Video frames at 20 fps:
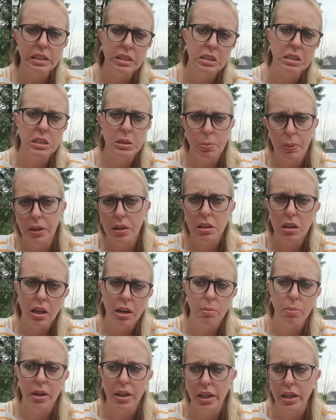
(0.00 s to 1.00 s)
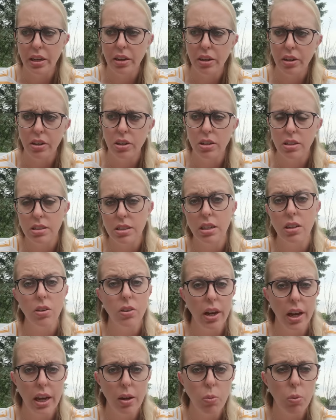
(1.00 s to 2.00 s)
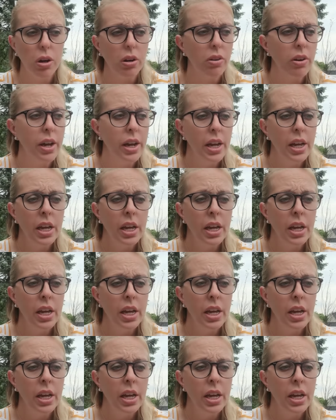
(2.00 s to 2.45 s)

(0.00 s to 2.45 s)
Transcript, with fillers: I just spent a lot of money here, you could say, okay, well,